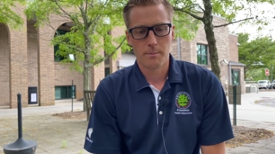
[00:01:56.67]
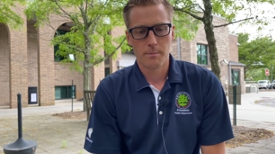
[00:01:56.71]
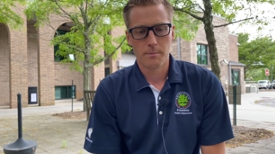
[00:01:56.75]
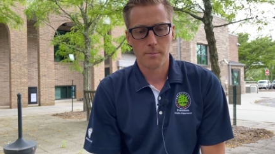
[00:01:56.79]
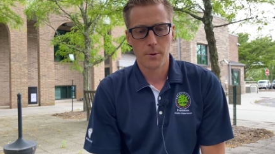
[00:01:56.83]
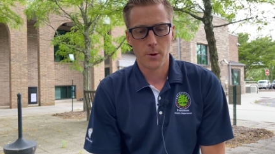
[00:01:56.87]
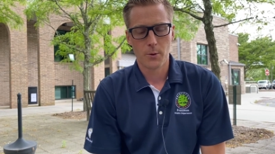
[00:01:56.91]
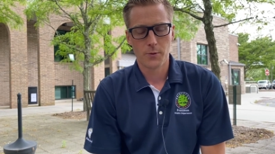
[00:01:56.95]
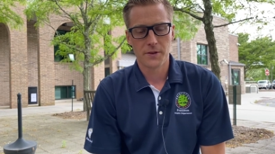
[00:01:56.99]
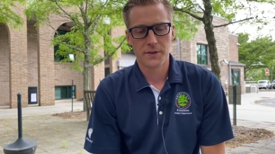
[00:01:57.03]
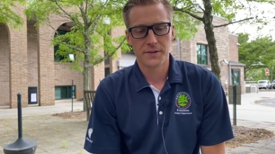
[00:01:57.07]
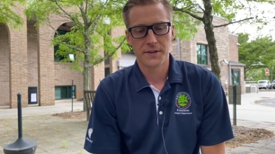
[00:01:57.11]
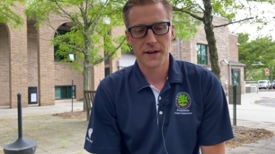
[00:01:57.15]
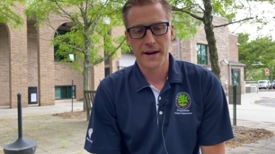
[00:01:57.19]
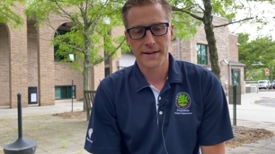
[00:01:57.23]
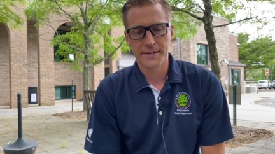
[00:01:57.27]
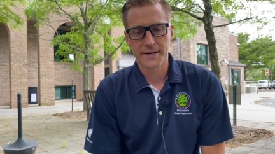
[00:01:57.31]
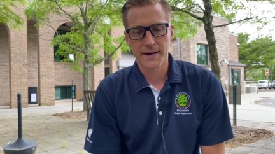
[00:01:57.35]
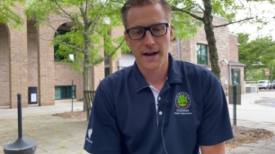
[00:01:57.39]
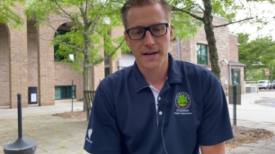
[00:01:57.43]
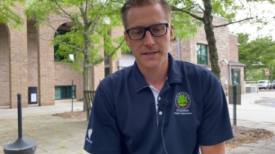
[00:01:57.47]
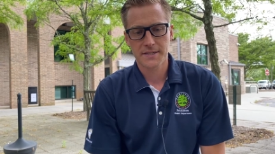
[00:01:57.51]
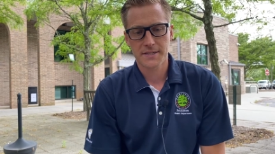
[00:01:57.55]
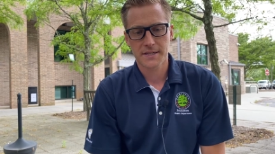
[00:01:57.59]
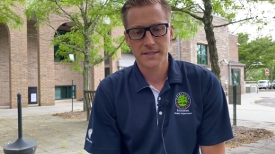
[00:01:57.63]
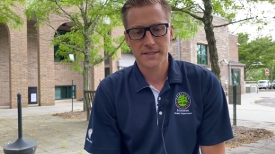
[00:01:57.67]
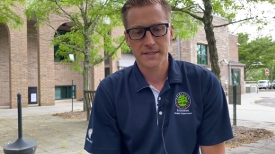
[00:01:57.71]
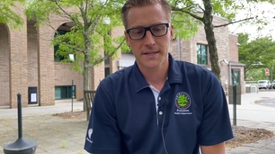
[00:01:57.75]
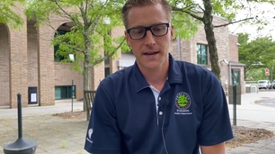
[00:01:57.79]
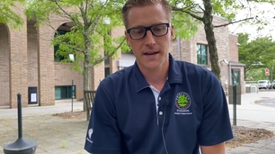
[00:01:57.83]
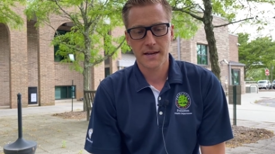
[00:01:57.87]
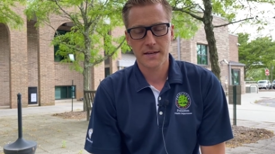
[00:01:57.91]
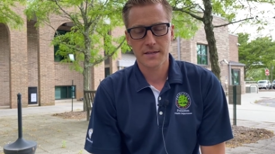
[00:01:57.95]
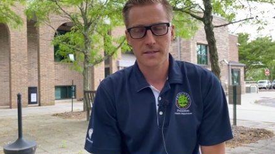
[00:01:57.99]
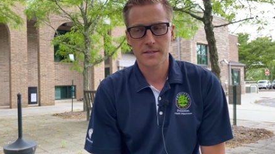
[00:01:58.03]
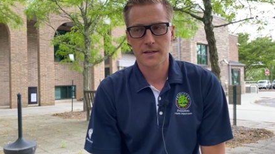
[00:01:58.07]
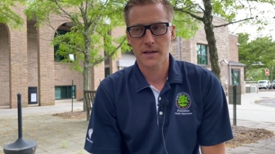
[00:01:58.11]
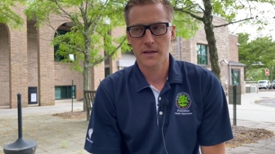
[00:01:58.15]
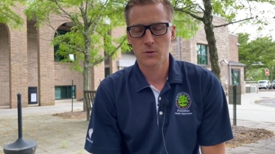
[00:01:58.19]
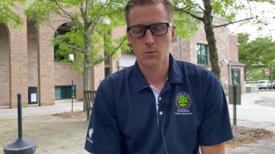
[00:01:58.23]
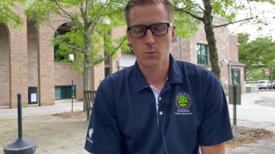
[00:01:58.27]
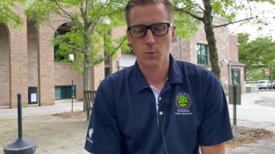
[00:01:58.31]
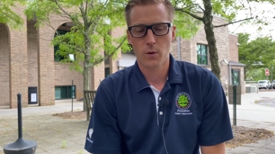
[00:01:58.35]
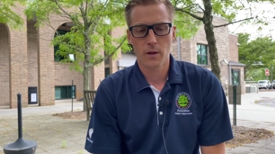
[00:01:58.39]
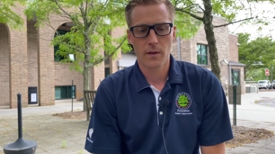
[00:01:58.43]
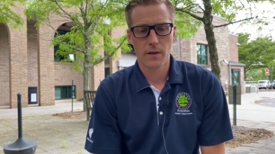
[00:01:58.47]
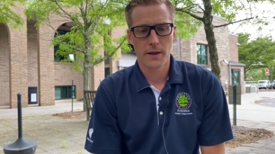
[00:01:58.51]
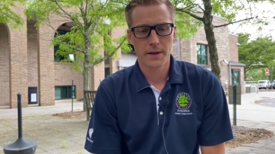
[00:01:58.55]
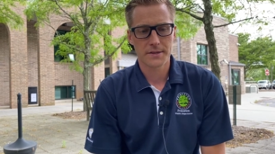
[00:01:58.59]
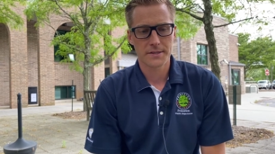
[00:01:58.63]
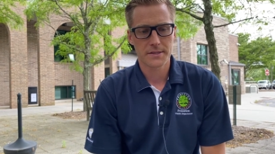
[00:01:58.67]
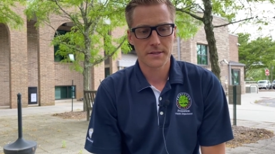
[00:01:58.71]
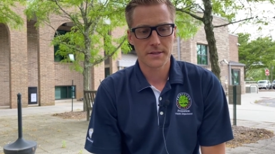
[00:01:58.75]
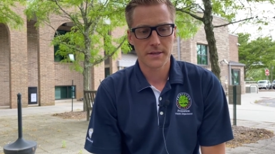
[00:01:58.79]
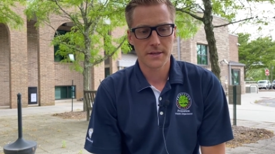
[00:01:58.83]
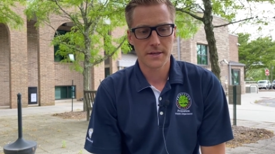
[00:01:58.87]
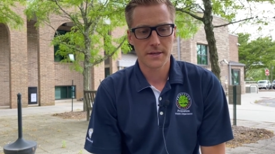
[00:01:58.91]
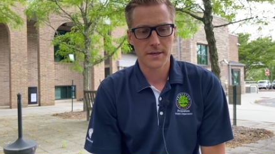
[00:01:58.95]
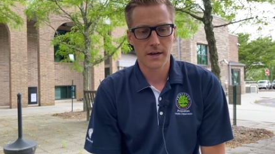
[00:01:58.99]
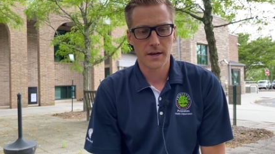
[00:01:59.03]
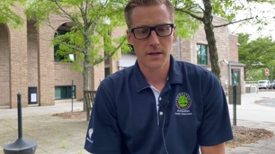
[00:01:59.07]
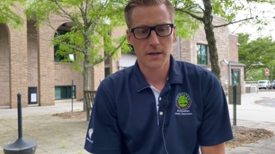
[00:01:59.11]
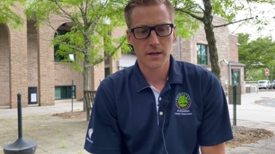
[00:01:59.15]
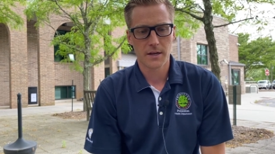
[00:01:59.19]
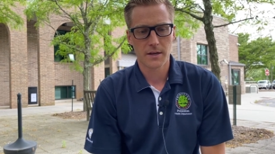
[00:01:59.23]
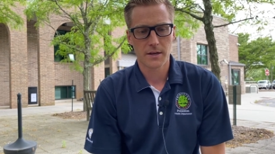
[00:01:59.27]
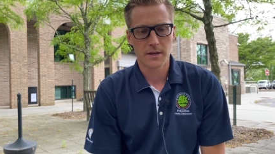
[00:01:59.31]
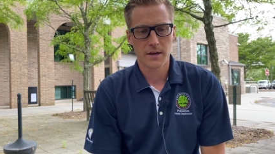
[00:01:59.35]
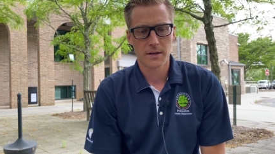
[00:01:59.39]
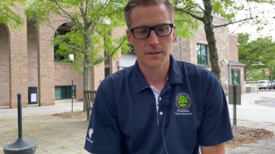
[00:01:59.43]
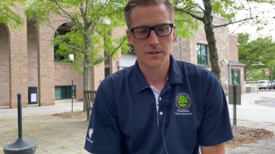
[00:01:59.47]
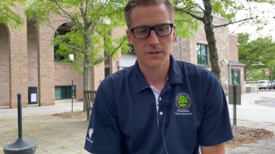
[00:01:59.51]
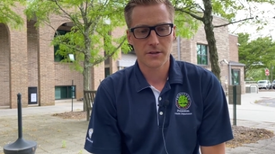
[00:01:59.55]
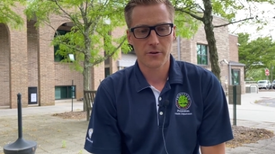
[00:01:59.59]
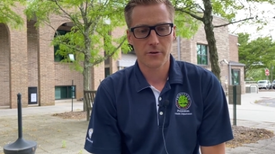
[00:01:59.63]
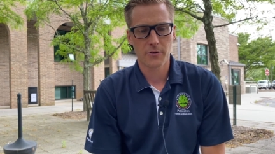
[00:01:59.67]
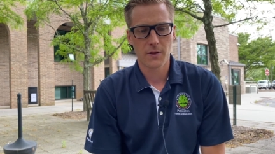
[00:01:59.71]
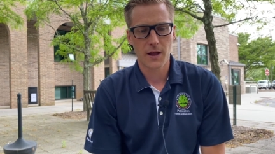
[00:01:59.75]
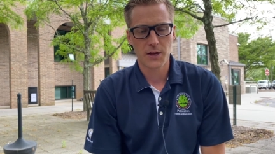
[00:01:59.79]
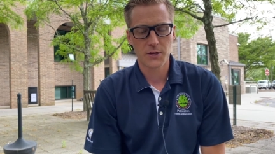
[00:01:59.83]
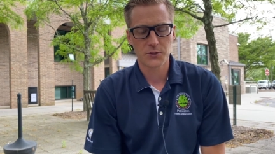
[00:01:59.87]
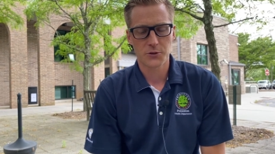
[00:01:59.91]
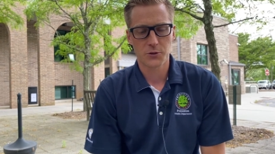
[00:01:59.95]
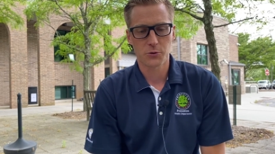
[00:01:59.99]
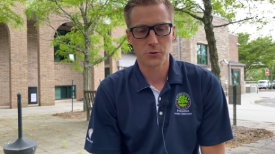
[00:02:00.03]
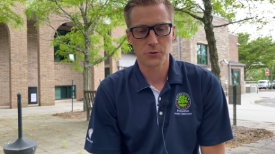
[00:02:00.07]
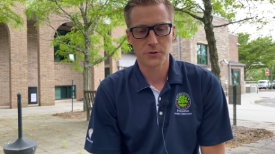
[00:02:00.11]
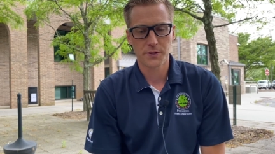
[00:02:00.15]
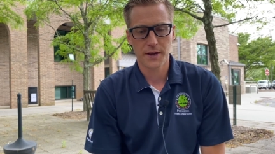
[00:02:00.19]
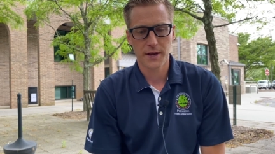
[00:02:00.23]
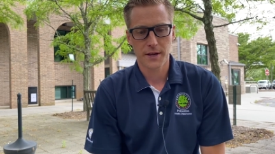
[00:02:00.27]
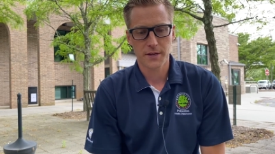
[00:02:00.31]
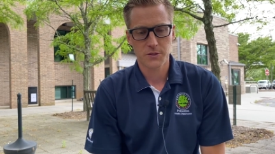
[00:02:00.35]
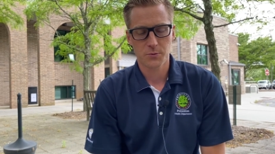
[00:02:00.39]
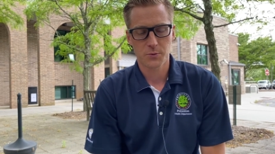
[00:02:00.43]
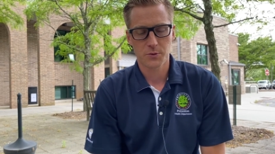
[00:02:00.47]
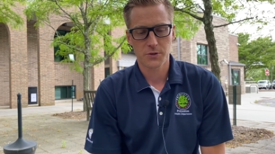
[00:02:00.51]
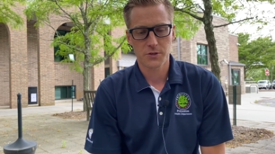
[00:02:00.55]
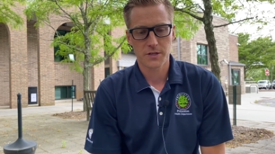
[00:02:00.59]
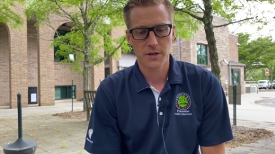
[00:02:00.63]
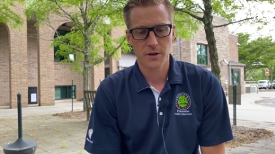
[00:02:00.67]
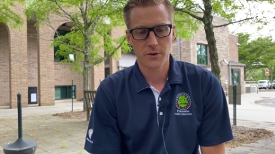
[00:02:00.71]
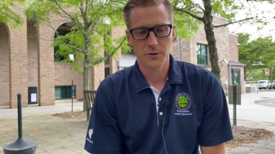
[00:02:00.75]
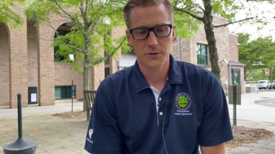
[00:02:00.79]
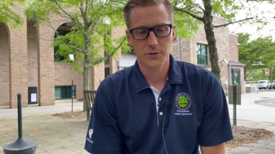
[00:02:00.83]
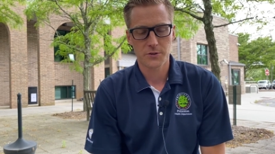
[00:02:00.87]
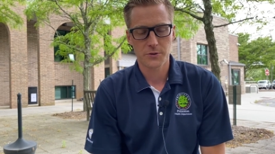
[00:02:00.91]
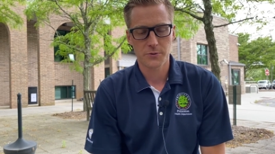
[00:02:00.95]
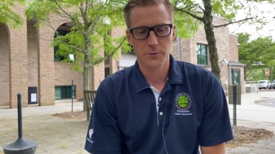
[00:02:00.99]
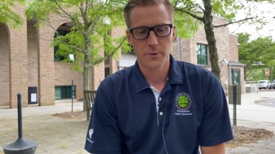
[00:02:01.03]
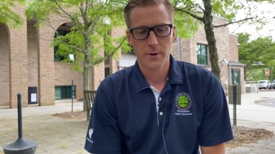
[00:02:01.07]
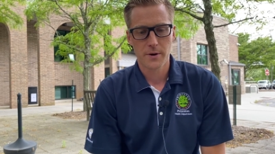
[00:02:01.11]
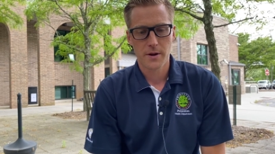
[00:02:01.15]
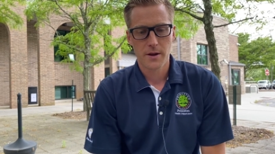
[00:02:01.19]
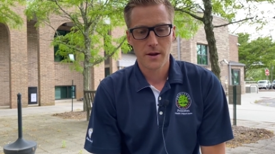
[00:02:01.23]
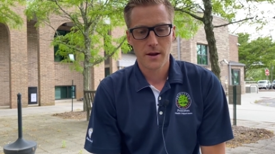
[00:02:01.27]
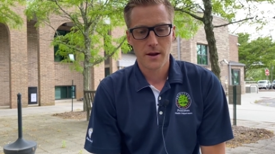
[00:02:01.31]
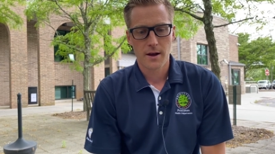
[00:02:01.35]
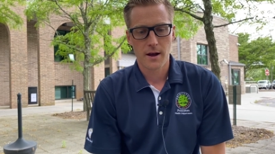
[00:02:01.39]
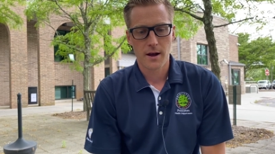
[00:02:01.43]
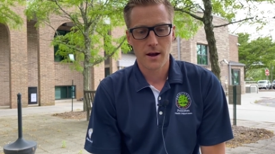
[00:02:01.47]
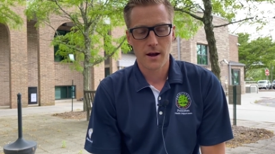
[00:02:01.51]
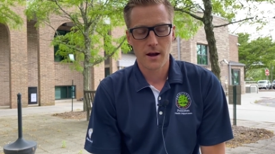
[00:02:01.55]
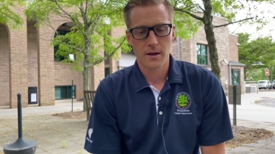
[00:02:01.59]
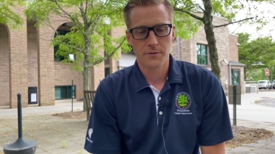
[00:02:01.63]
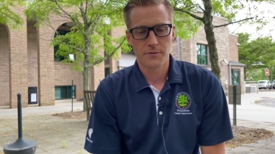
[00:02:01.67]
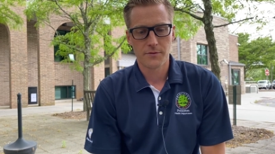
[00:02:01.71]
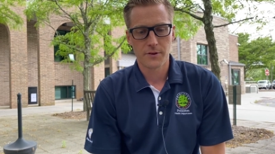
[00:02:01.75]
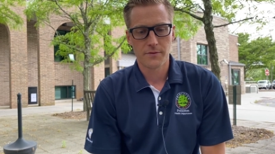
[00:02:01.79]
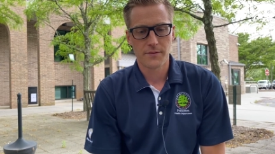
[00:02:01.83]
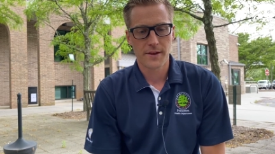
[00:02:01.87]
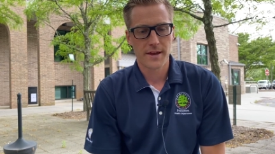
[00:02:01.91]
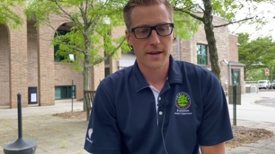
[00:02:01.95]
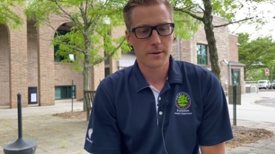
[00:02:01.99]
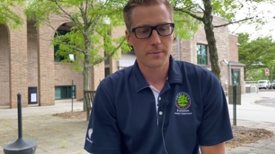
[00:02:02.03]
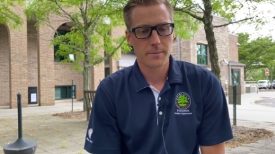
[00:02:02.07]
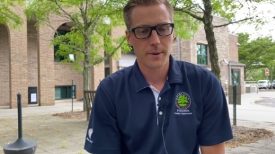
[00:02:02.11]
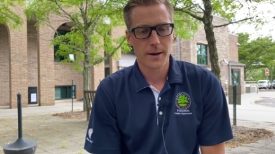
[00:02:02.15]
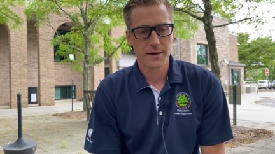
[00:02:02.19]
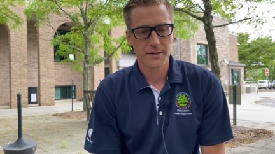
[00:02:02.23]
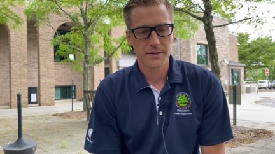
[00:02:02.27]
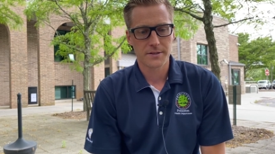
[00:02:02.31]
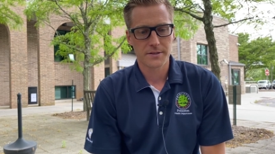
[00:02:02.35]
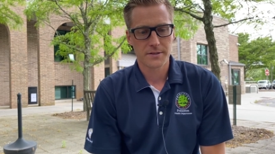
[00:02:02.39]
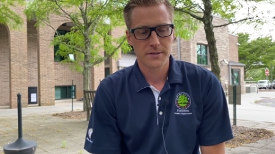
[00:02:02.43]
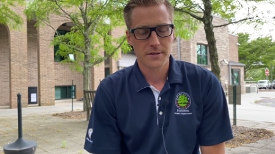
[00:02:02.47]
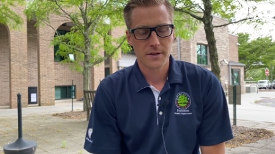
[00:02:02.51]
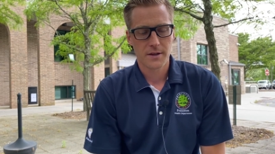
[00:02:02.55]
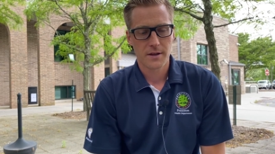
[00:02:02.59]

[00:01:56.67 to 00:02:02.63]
both the diagnostic test as well as the serological test, which tells you if you have antibodies